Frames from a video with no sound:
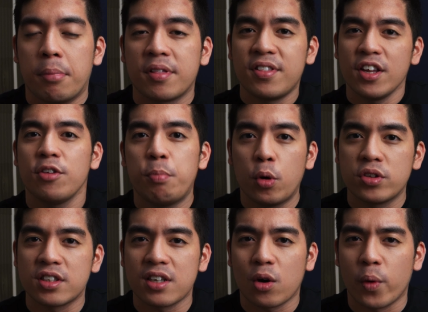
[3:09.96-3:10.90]
But this
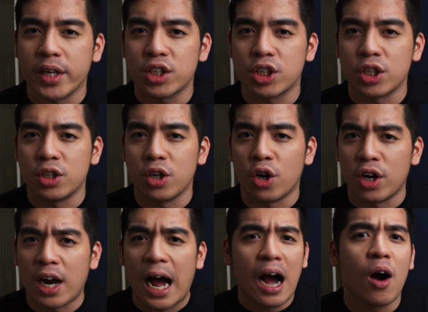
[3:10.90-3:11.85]
poses a question
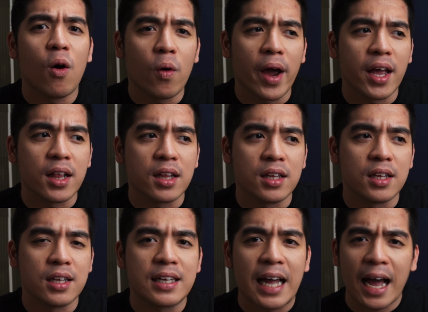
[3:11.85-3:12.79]
on how and
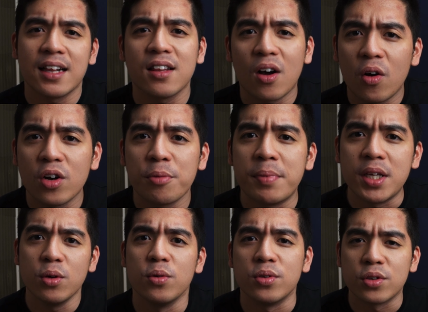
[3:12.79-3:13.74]
can the color be
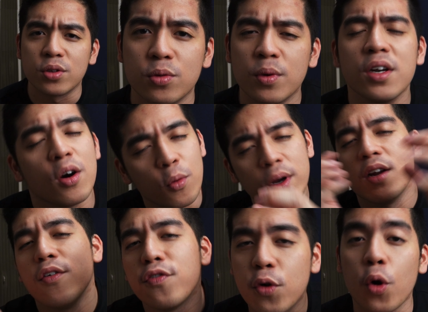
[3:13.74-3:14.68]
used? Well,
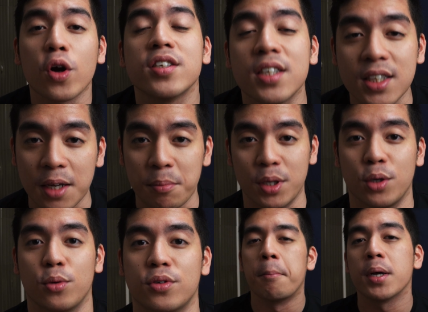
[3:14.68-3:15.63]
of course it can be
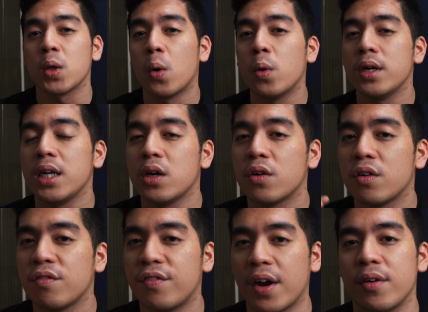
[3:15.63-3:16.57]
used, but only
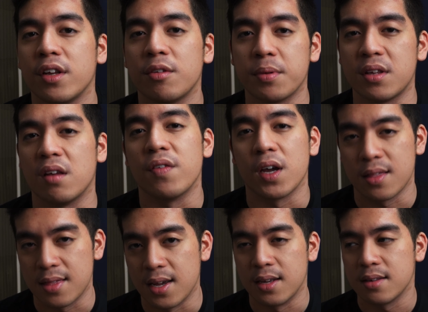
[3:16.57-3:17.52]
on very specific
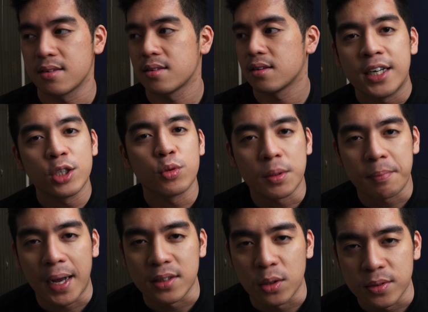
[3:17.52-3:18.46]
things. Here's what
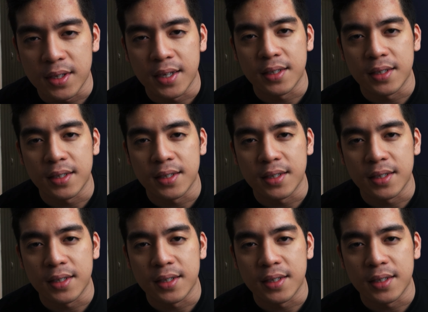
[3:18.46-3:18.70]
Pantone said.